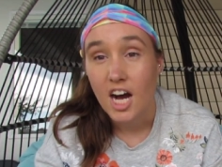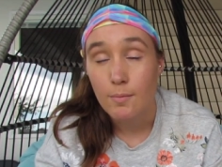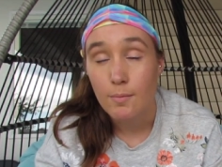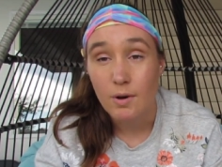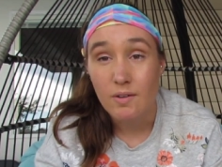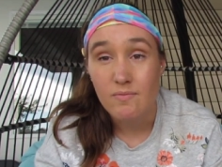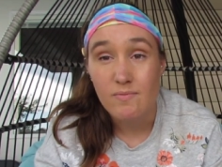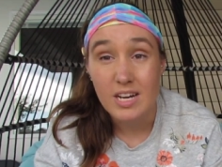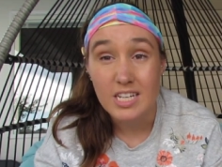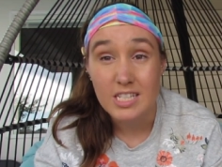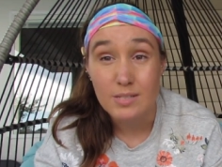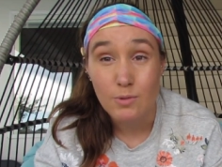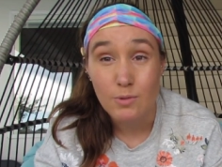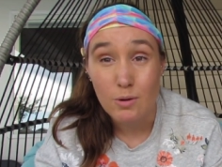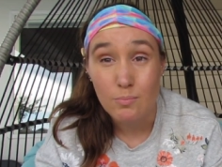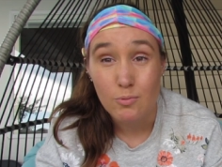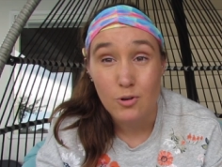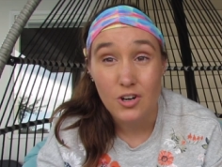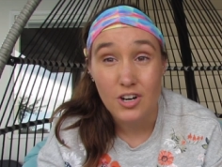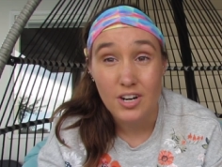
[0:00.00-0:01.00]
Above my
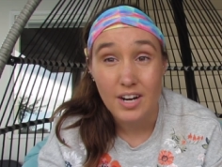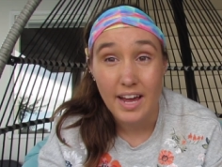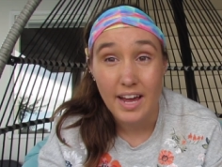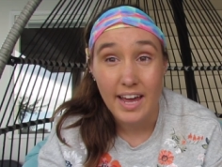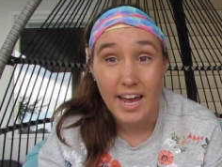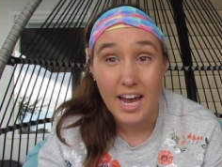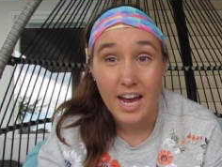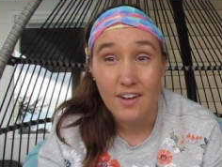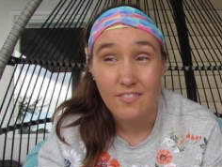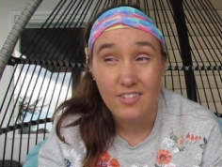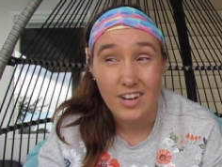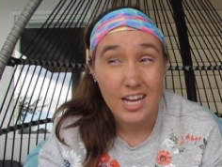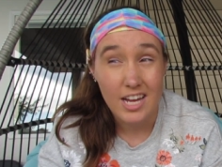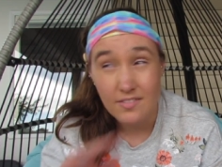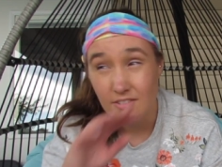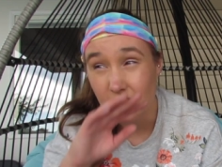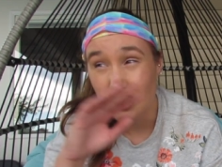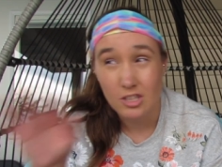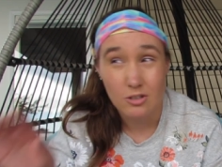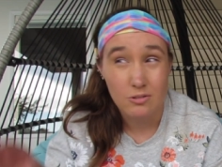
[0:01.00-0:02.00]
smartboard, I have kind
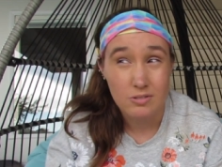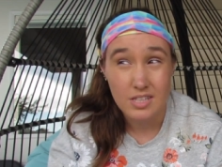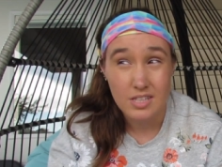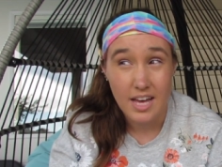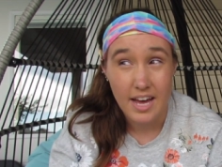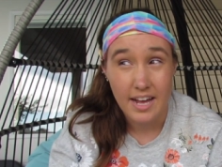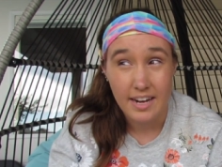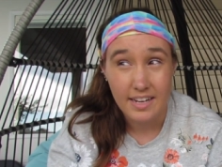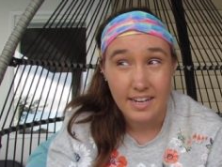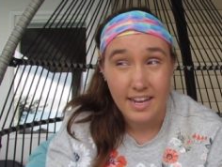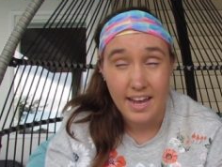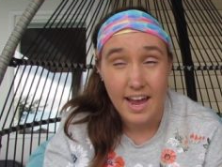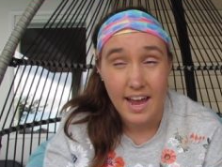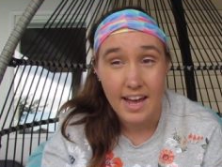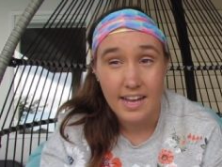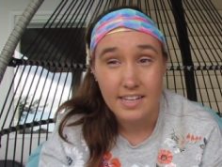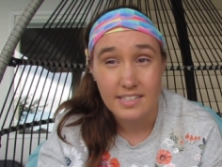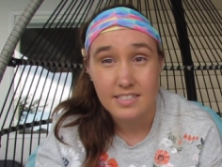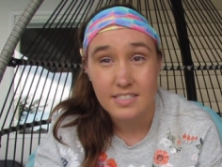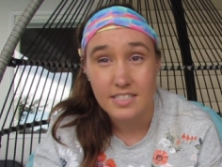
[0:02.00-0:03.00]
of a clothesline, and it
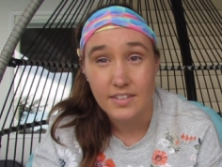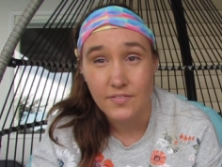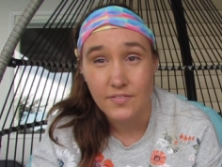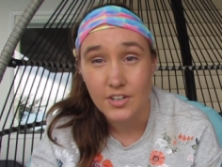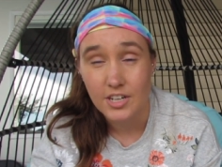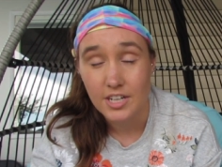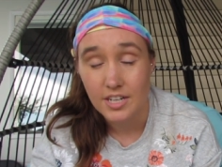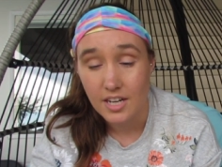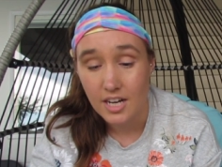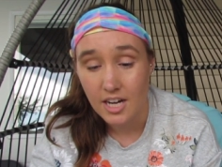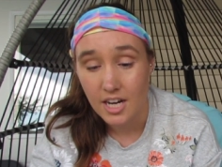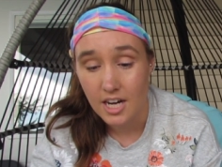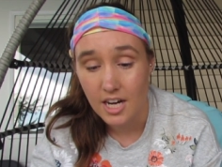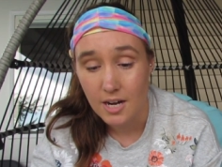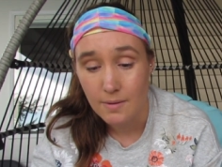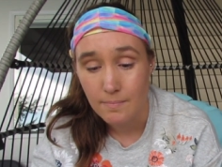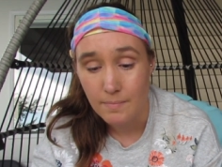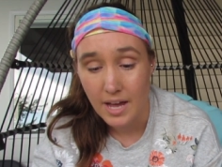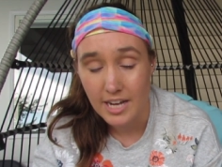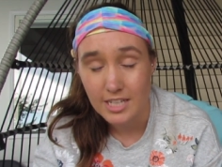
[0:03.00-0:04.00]
has different
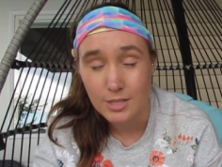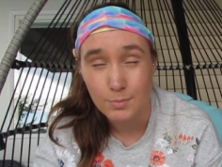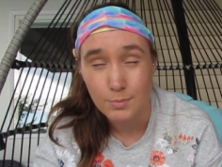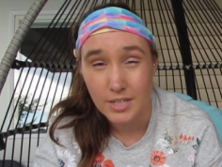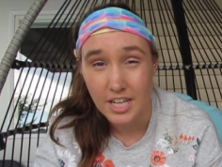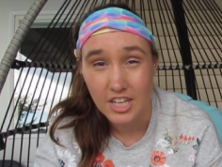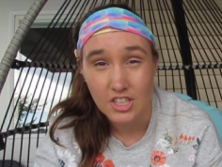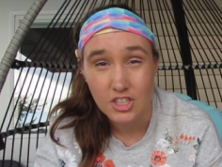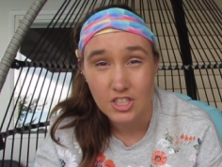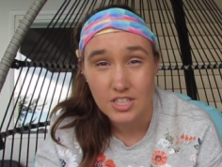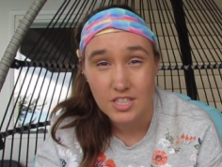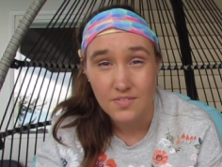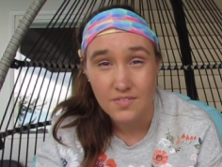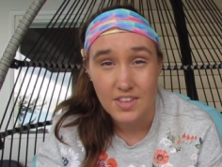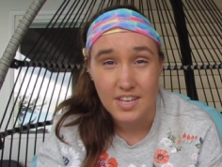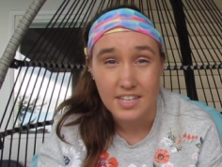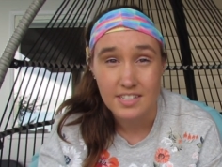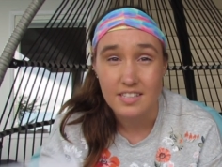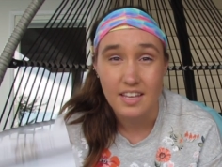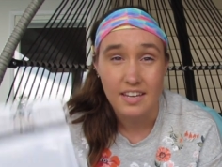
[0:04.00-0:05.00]
explanations of
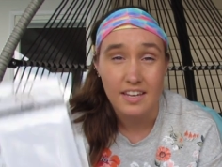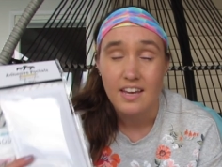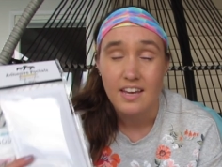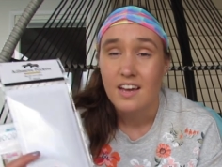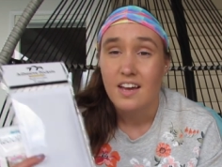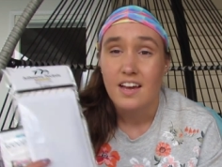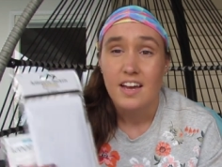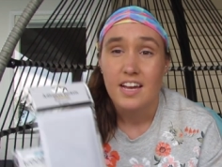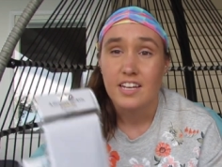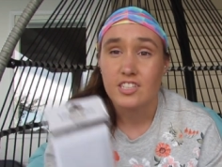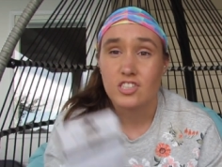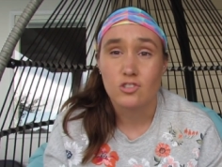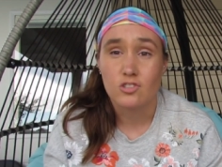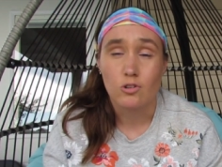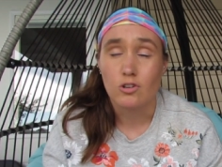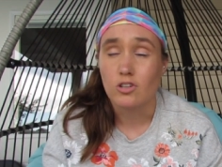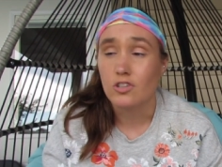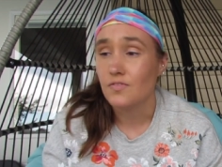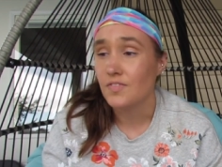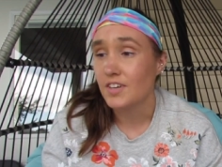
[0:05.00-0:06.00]
things like
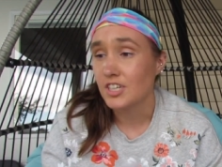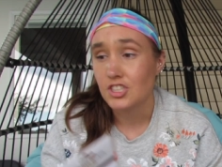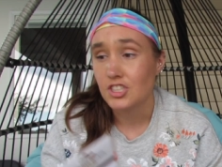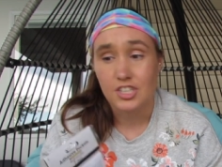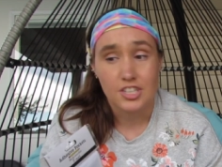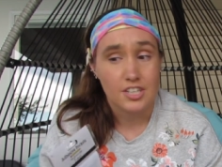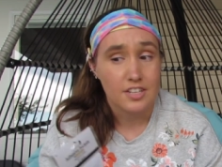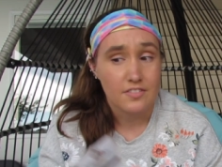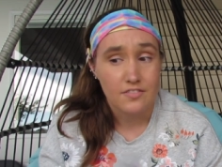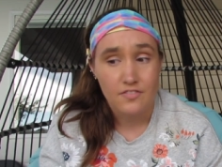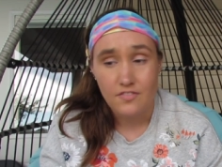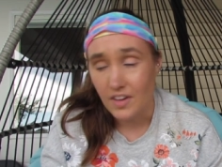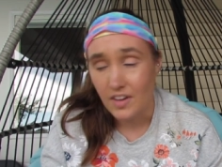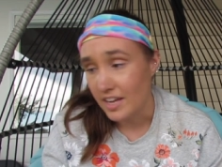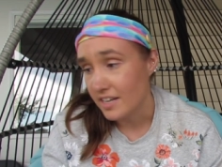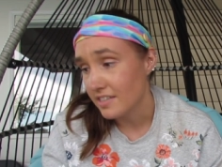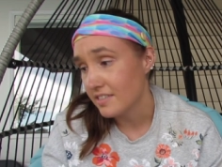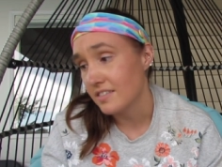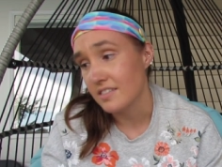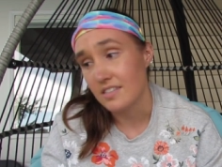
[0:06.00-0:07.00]
historical fiction,
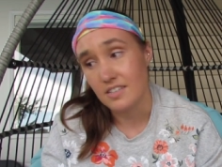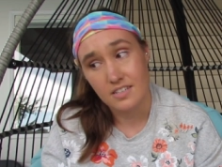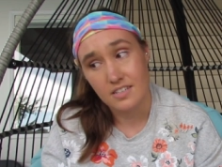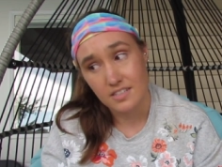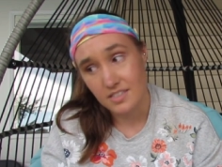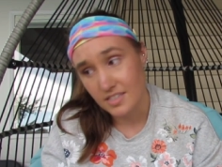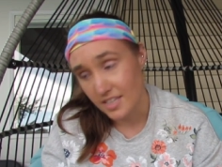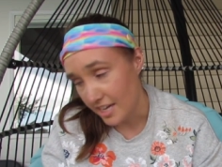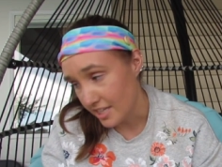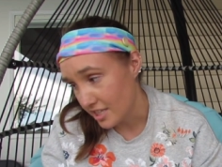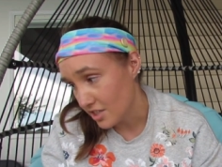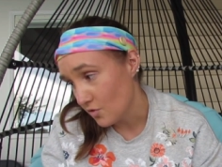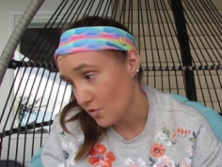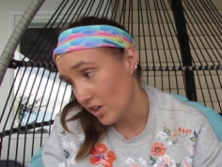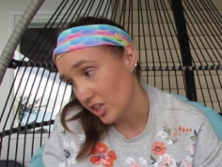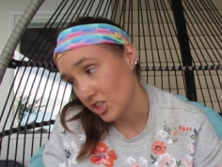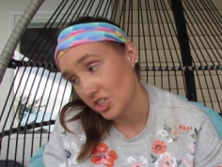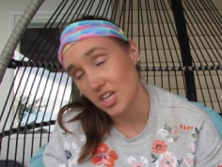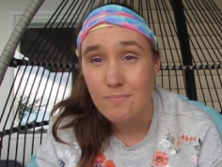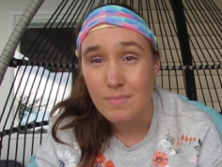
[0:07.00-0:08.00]
fantasy, science
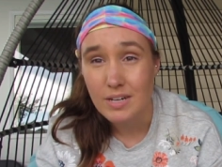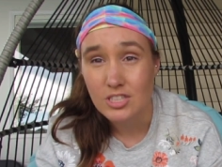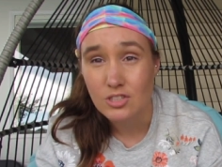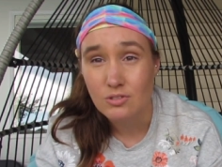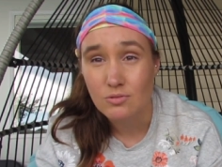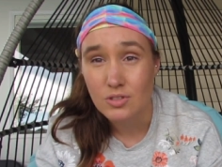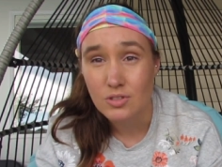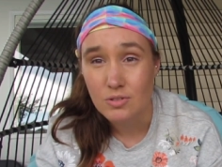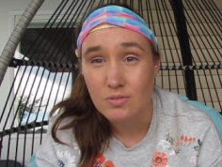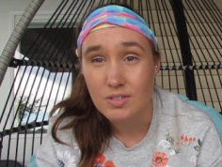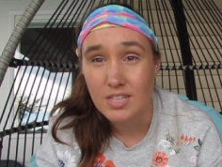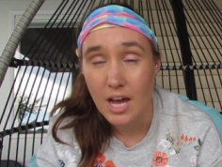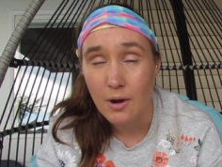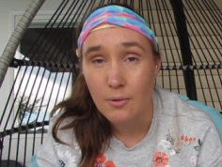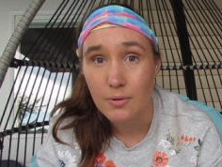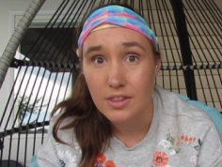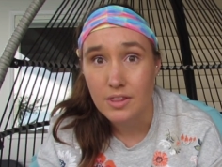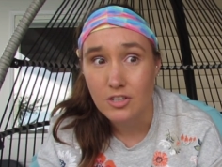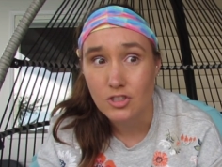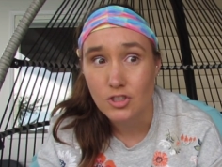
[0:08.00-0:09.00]
fiction. My students use that
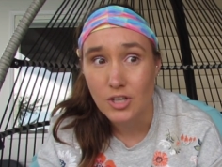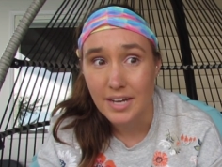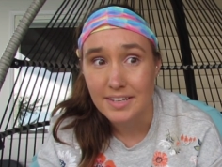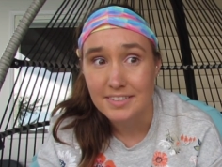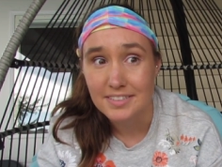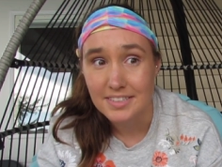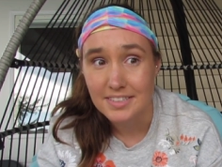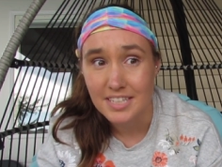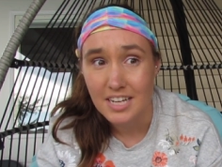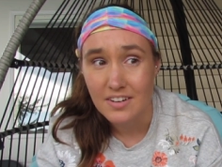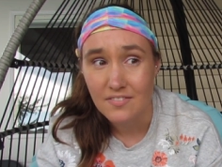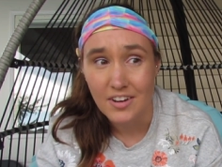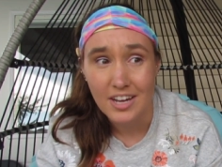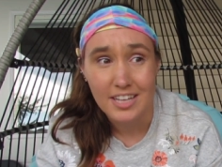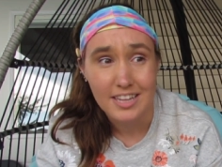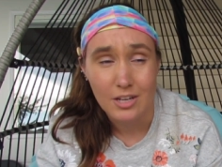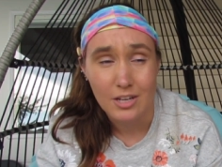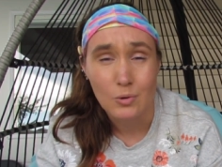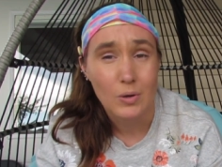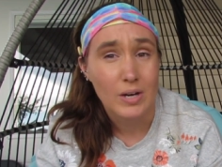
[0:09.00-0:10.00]
when they're trying to identify
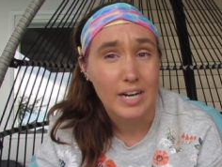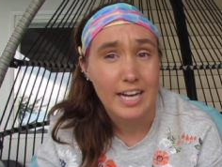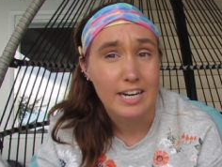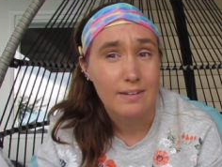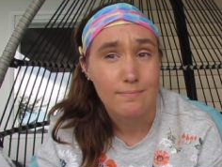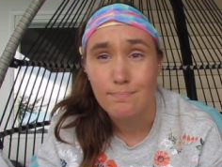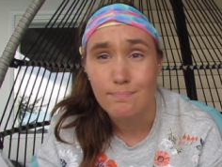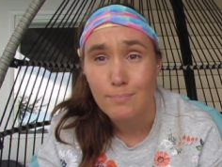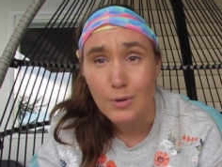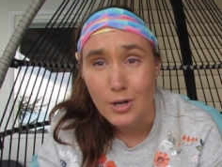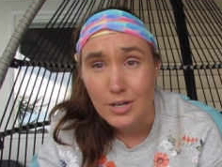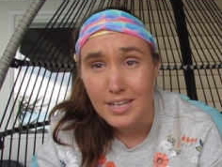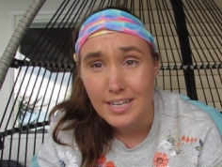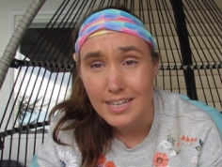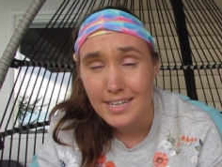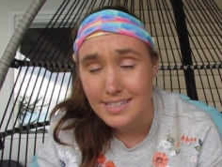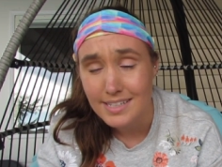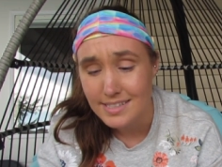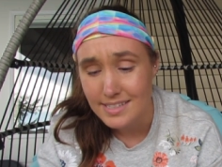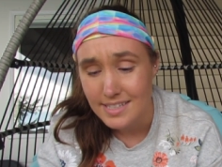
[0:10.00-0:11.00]
like what kind of book
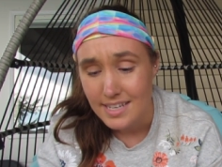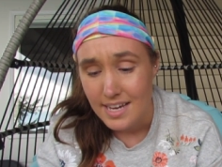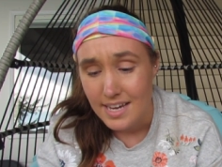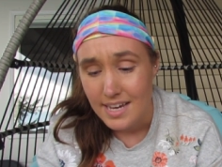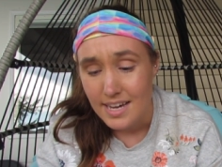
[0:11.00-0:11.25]
it is.